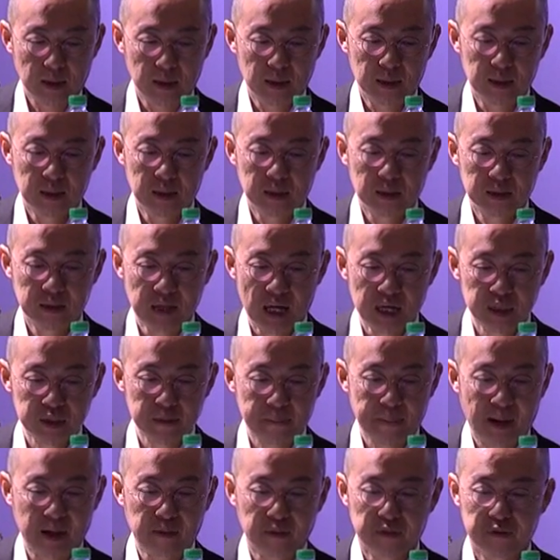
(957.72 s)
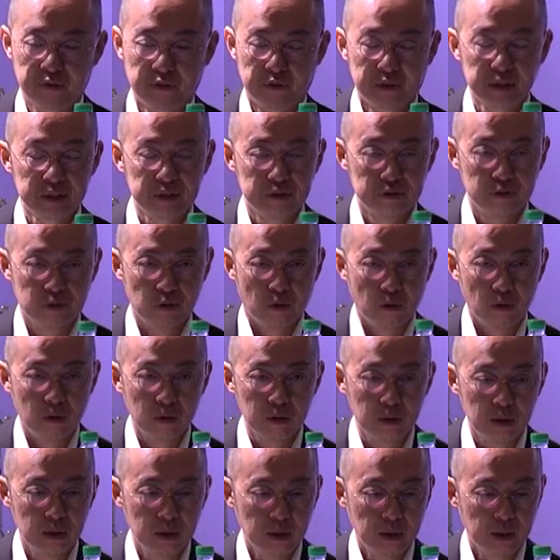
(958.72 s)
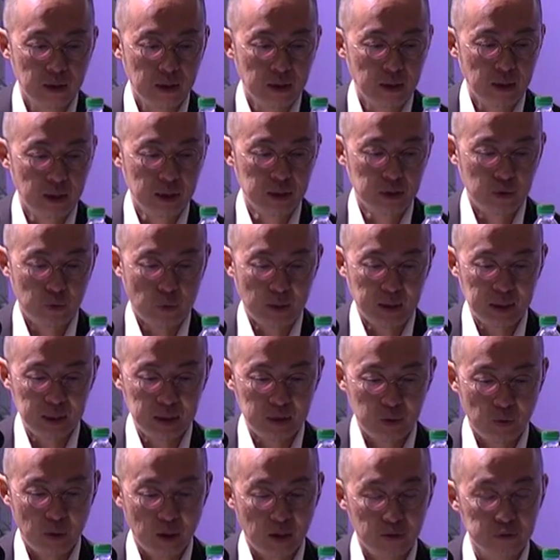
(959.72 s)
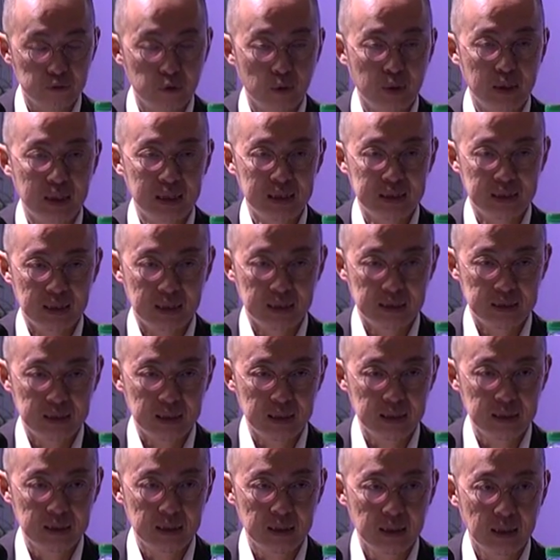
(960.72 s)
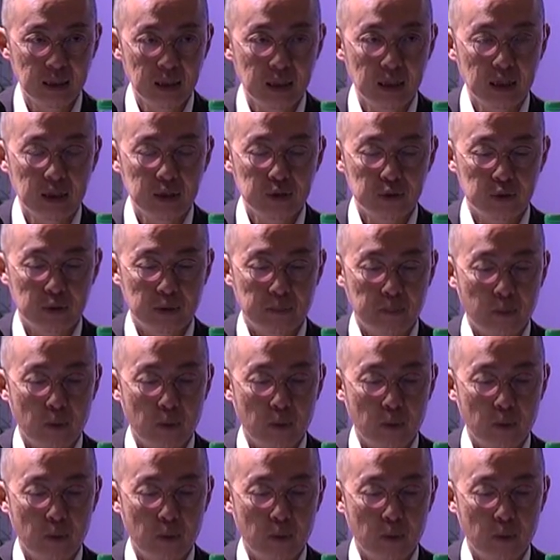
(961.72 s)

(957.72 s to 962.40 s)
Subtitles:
in Asia Pac was very strong in 2012, 2013, to the